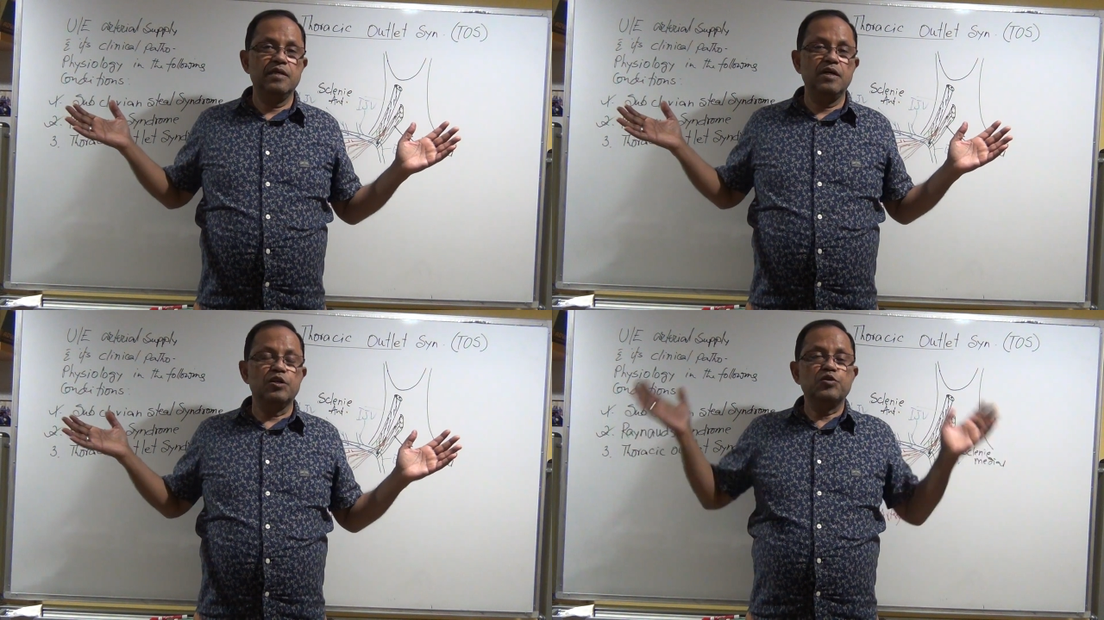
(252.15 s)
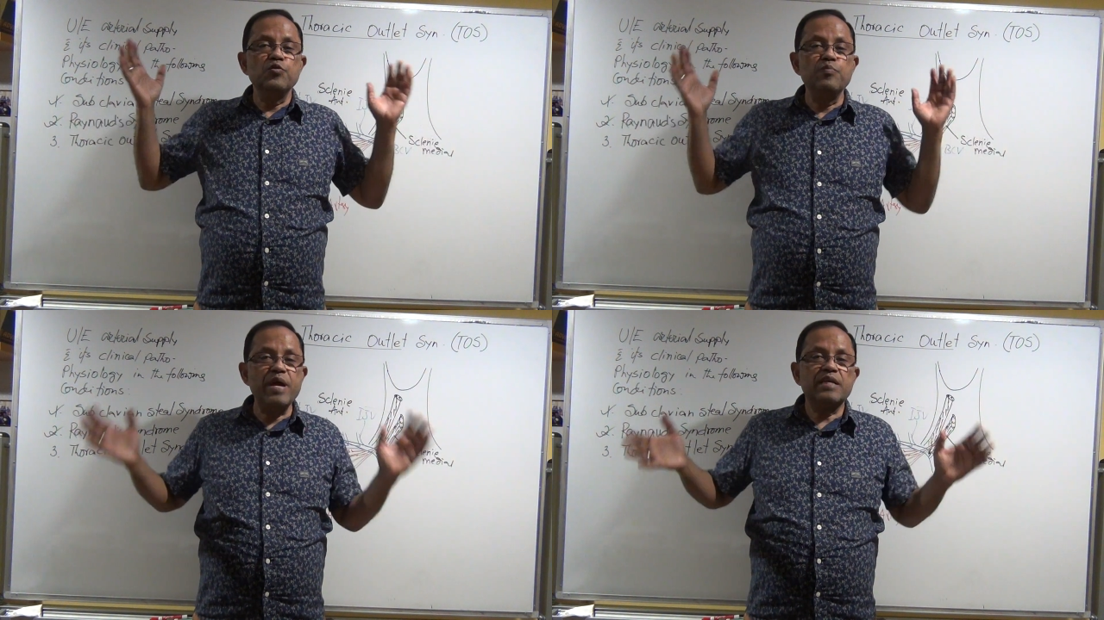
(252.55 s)
or to
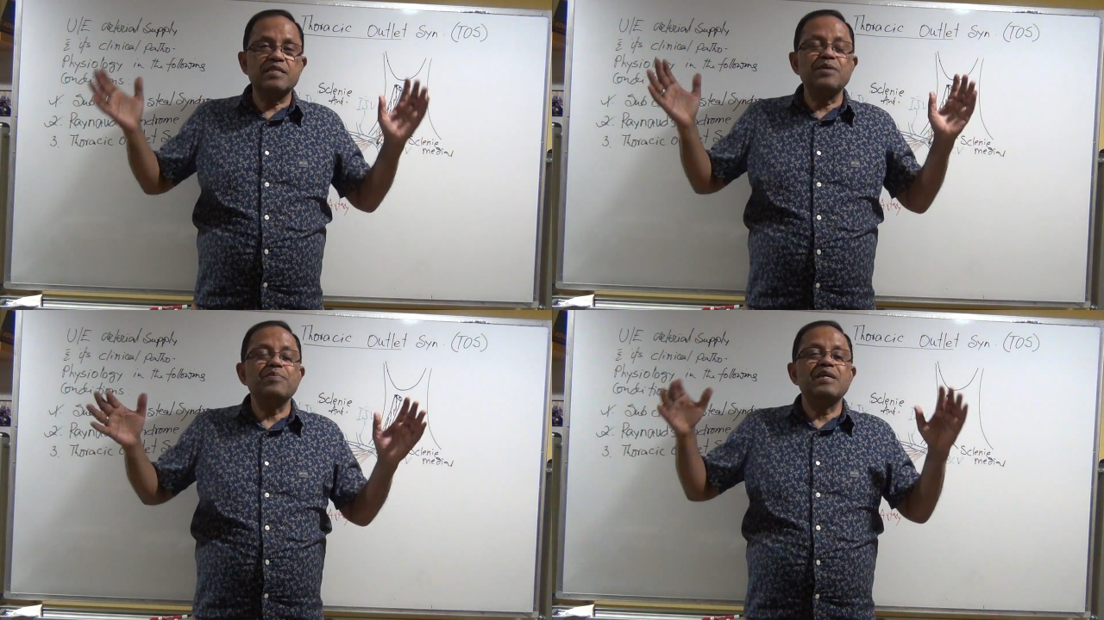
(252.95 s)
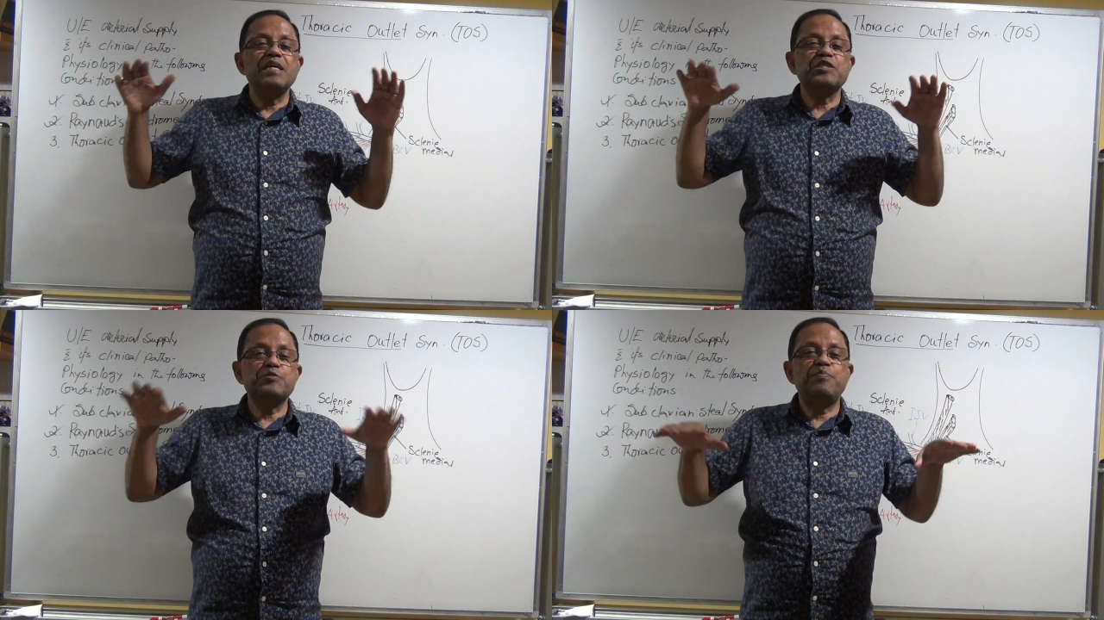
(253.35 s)
make some
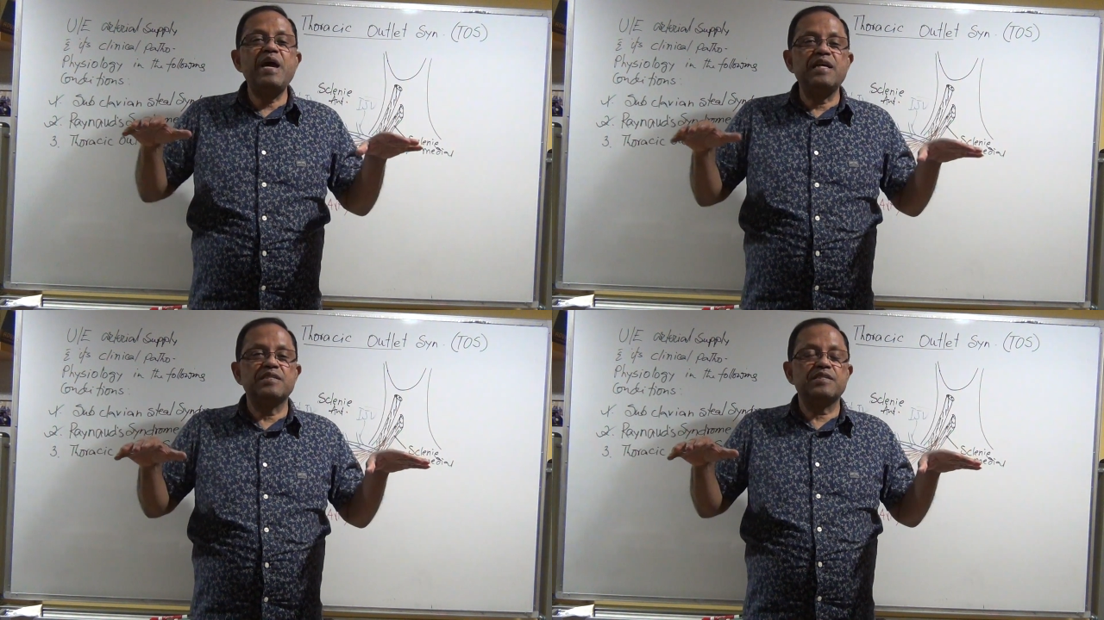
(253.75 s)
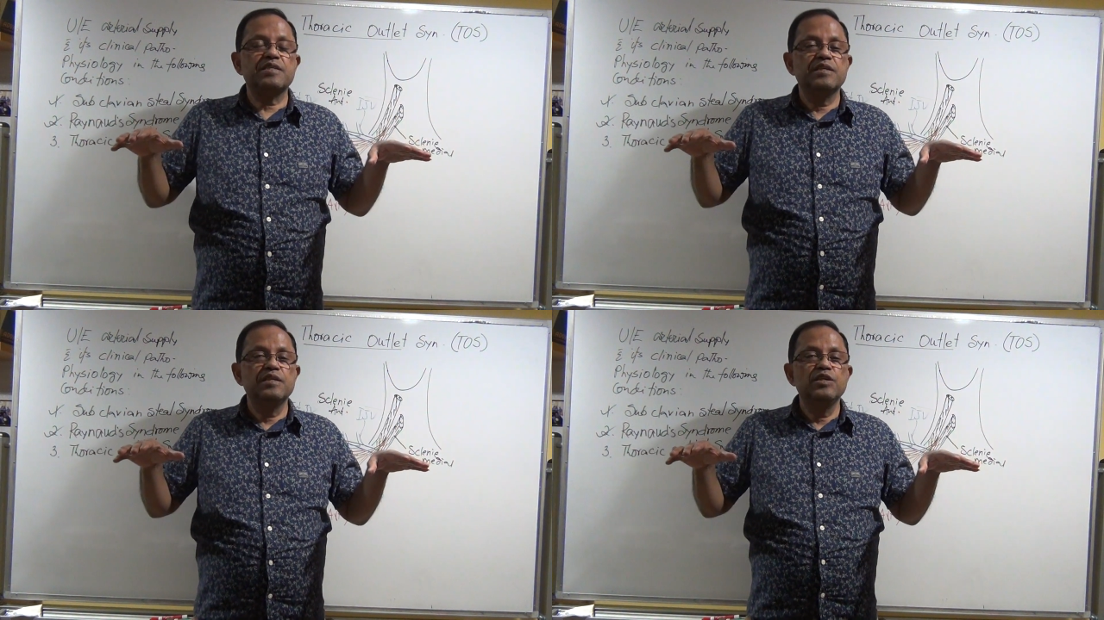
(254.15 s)
space